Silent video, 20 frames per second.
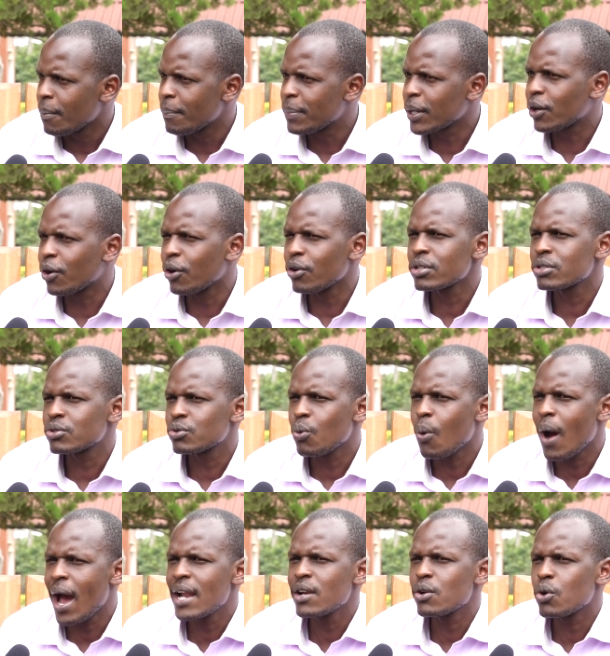because
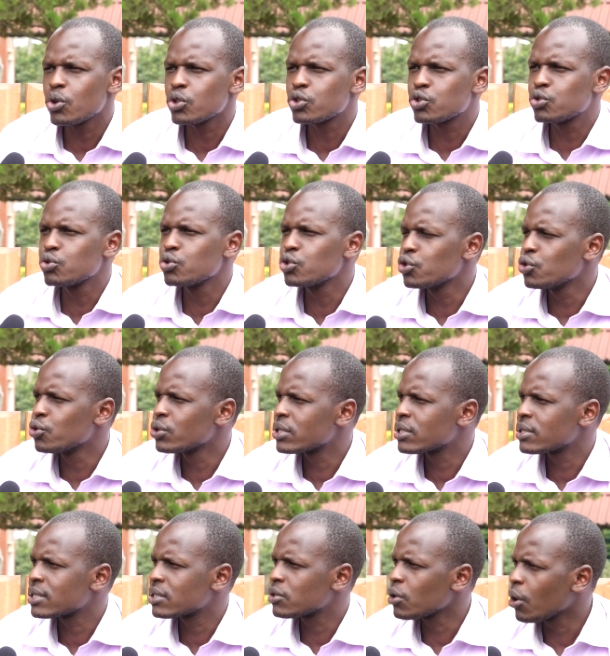one or two youth
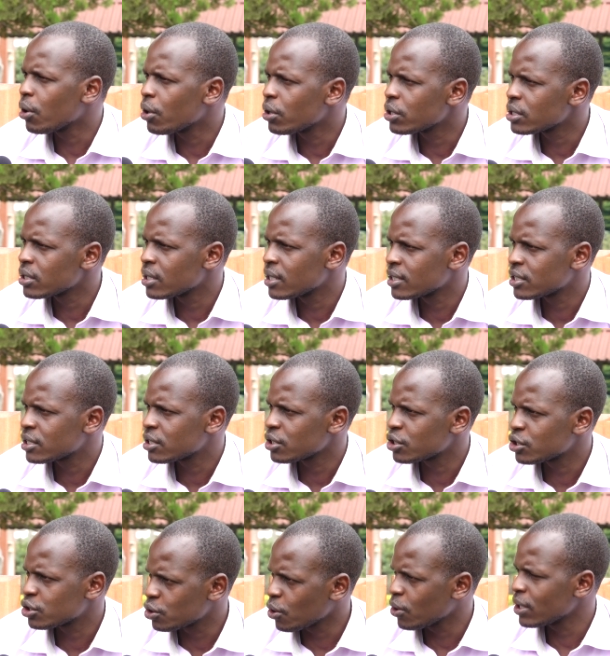stole, uh,
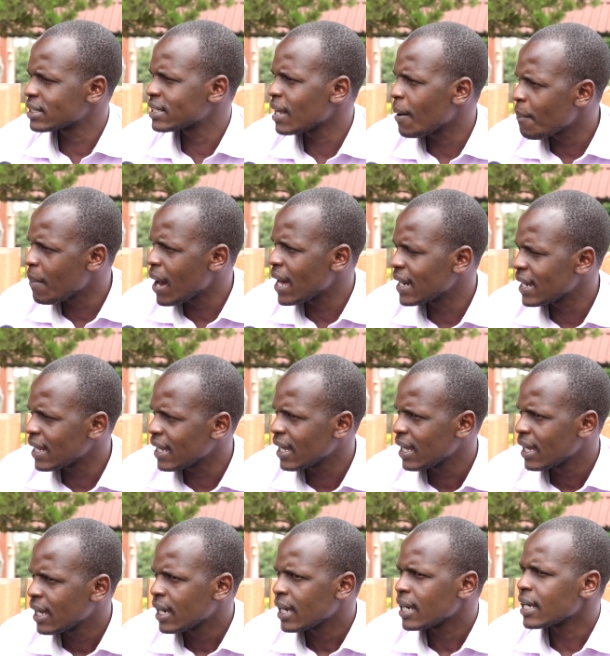stole some money
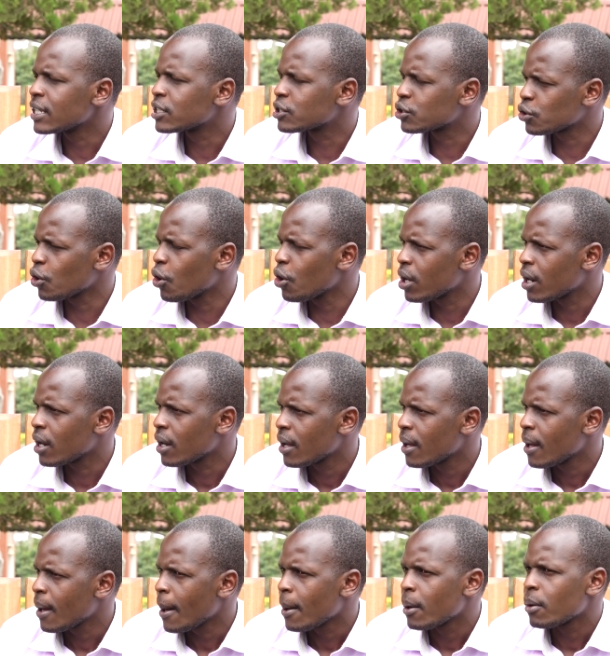is wrong.
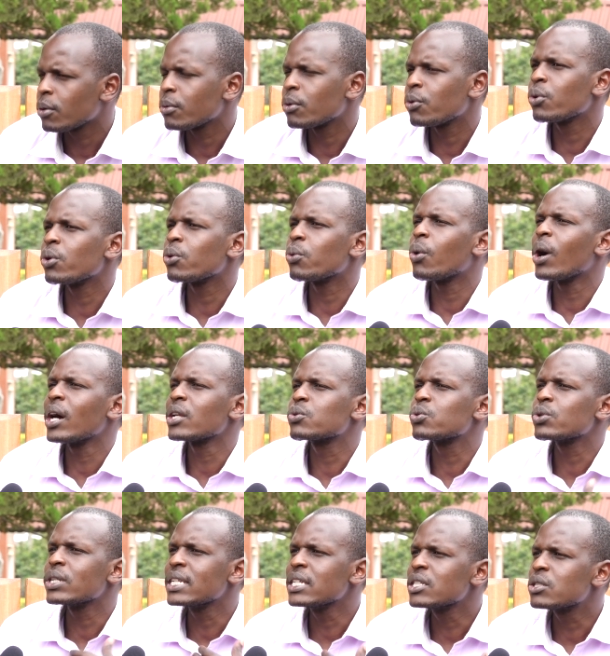We, what
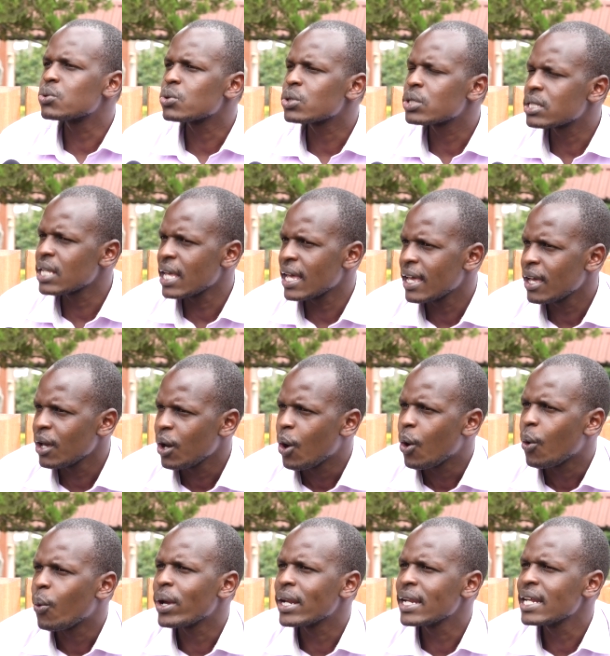we need to say,
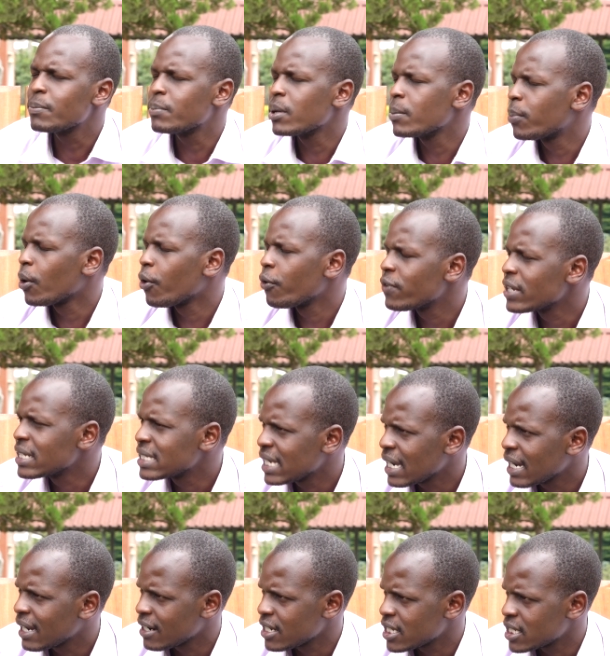we need people of
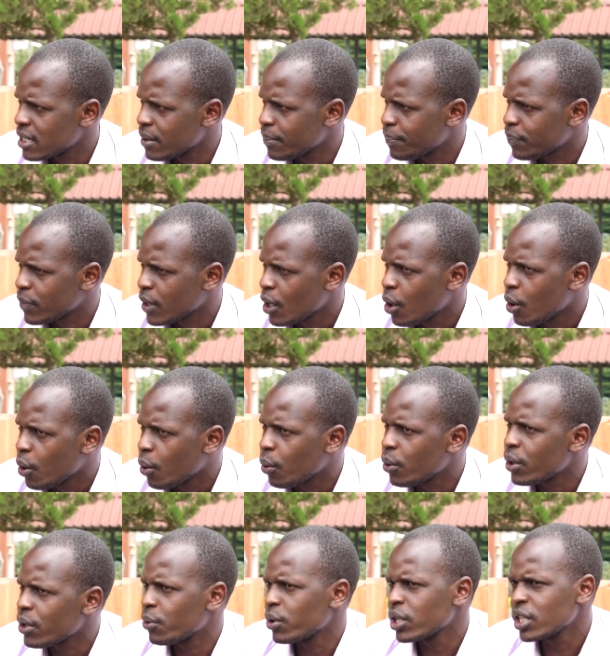integrity.
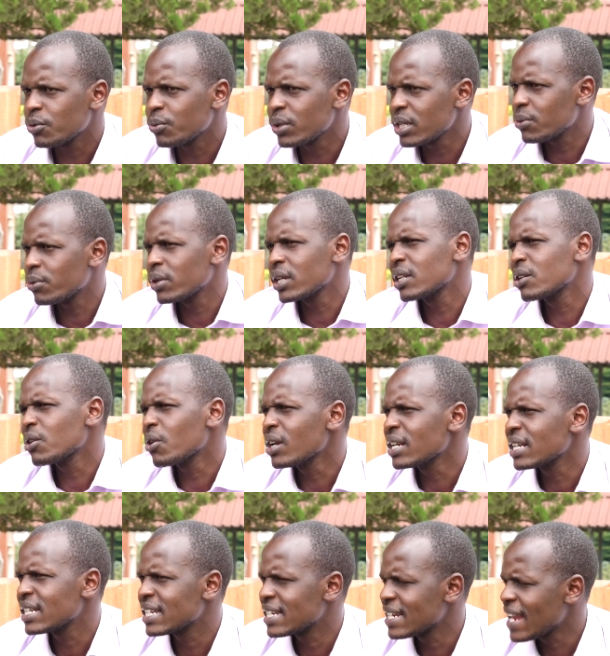We, we, we, we
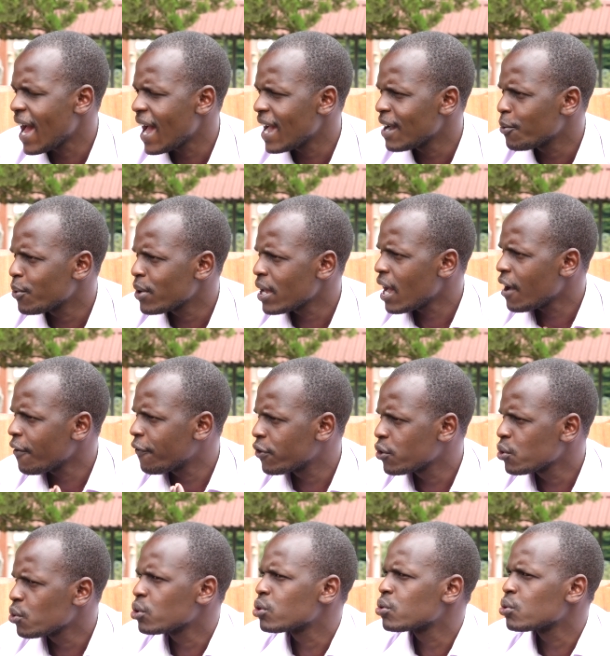don't deny we have
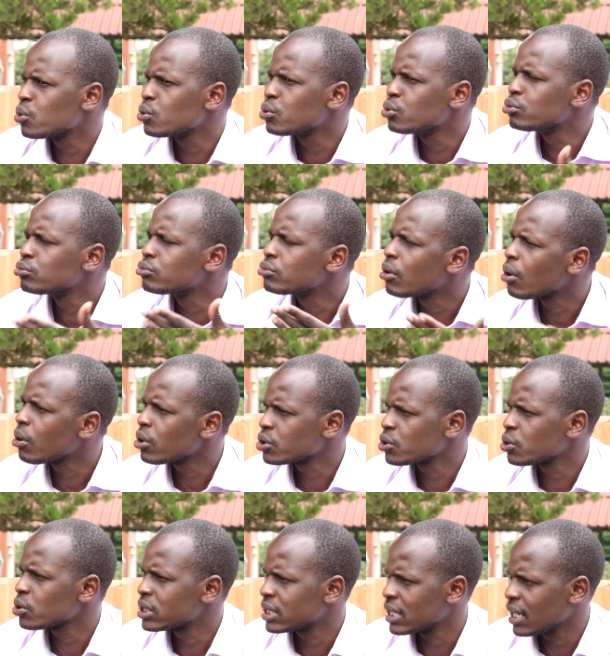youth who
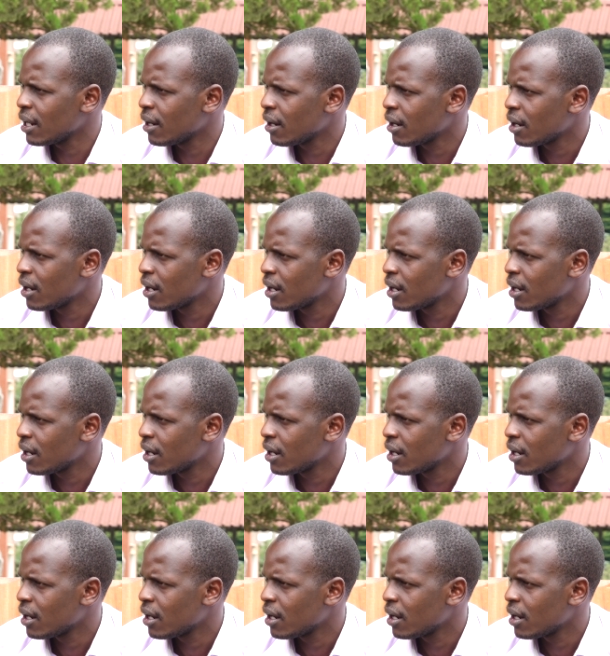also steal.